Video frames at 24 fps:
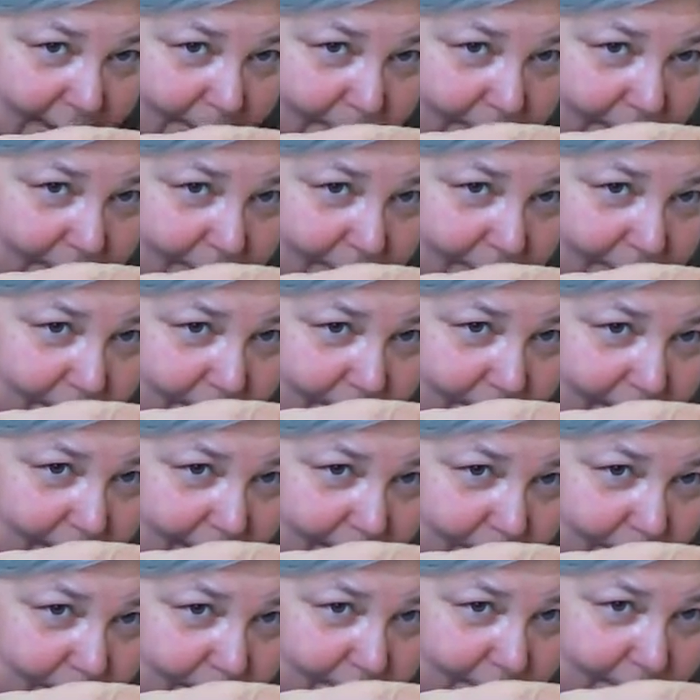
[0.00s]
library, you've
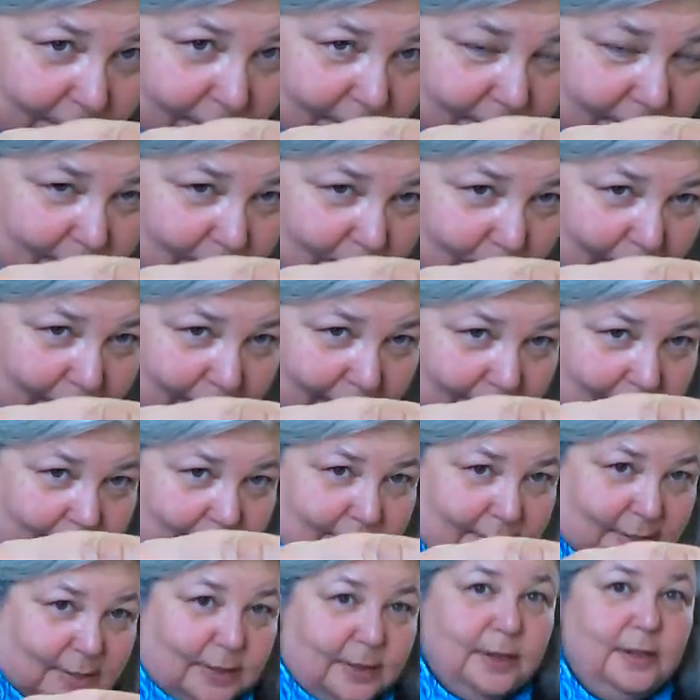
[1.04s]
gotten one of these little
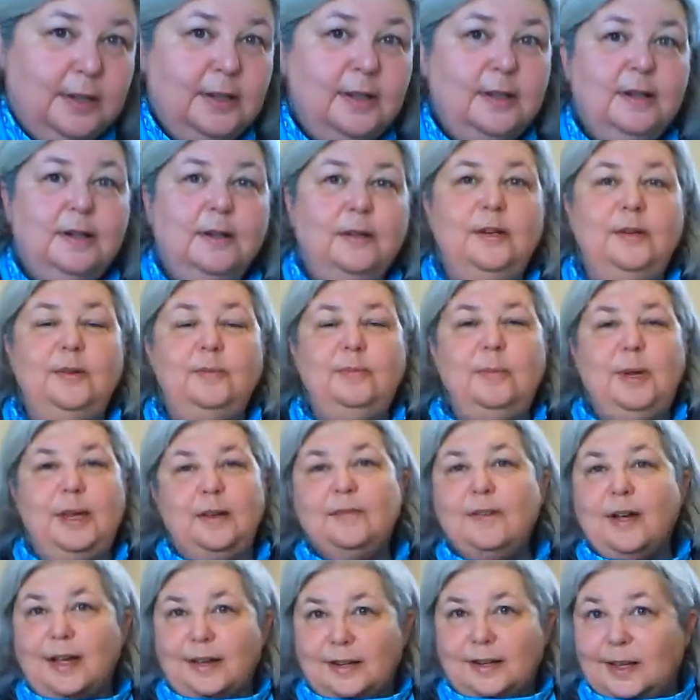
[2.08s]
packets, or you may
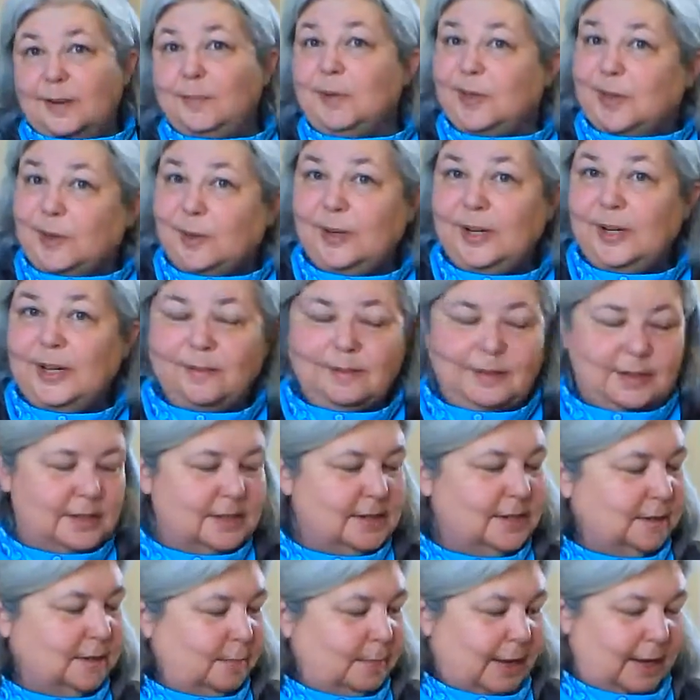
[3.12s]
have gotten up to 30 of
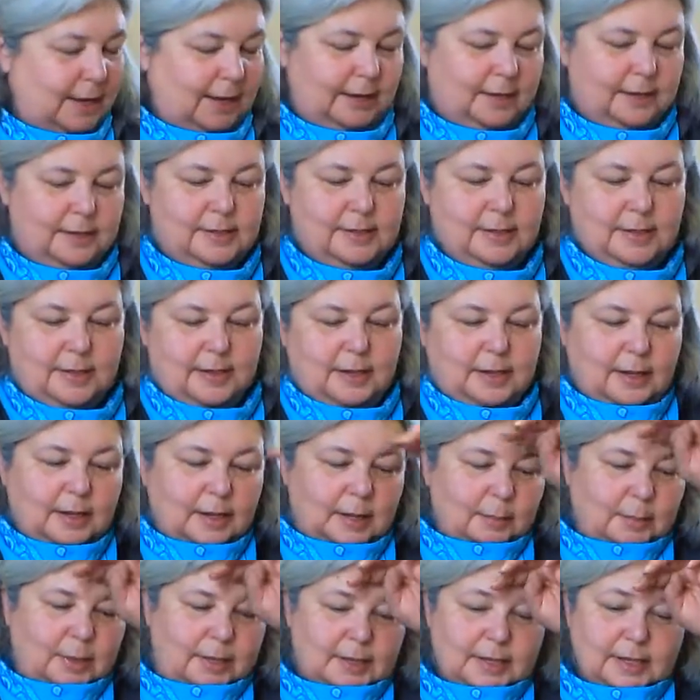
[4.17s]
these little packets.
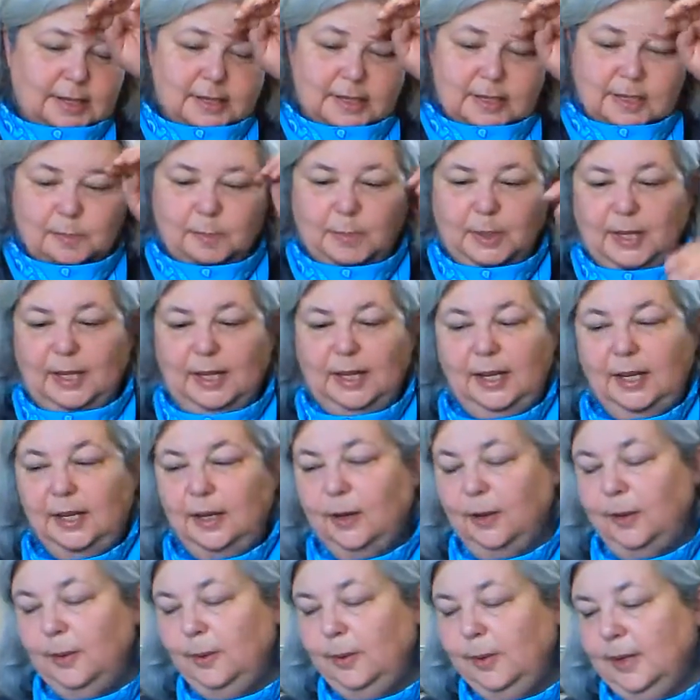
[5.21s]
But this is
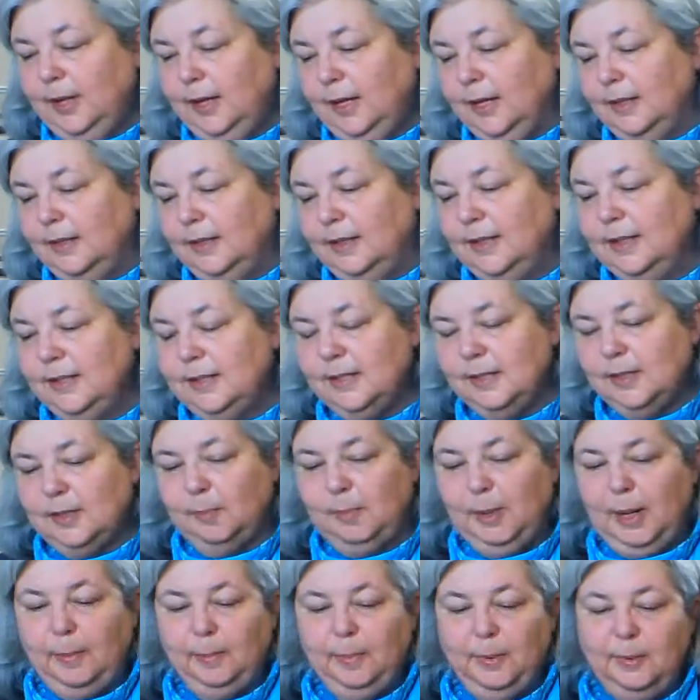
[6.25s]
piquillo, and this is a
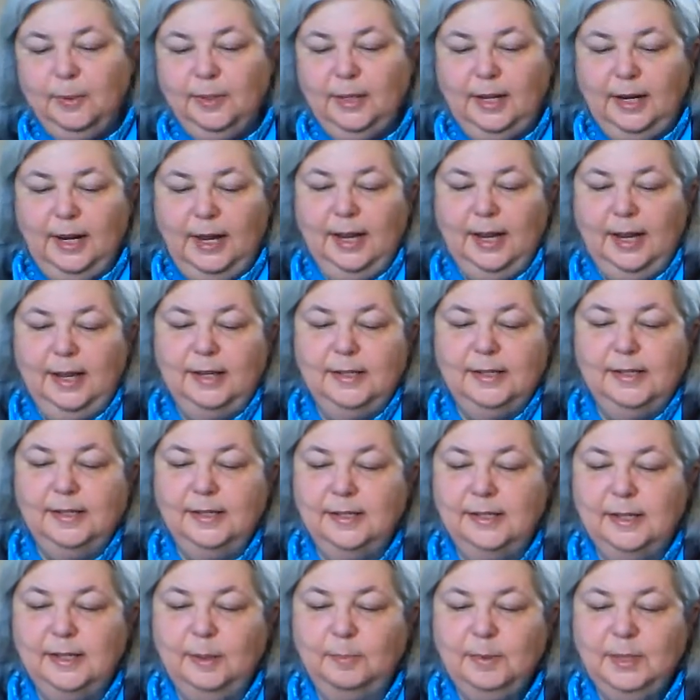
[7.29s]
pepper that
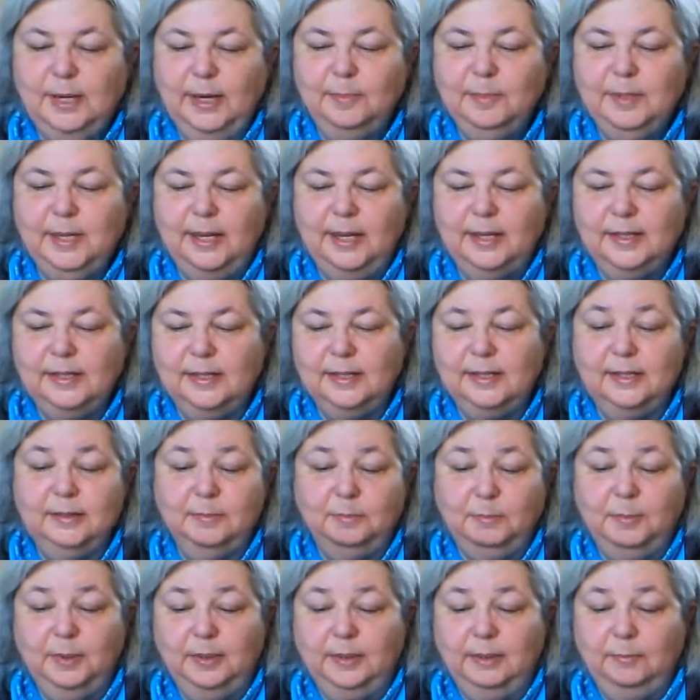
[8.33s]

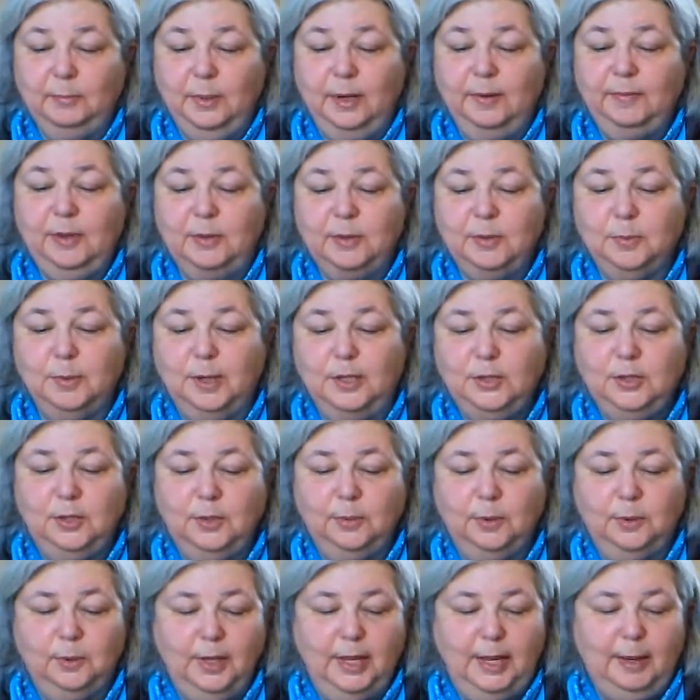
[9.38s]
it's one of those
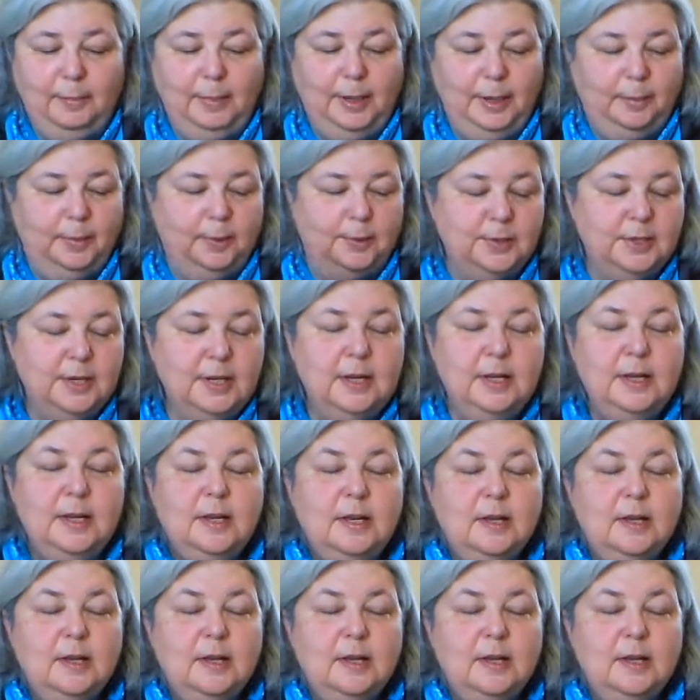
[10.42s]
Russian roulette peppers.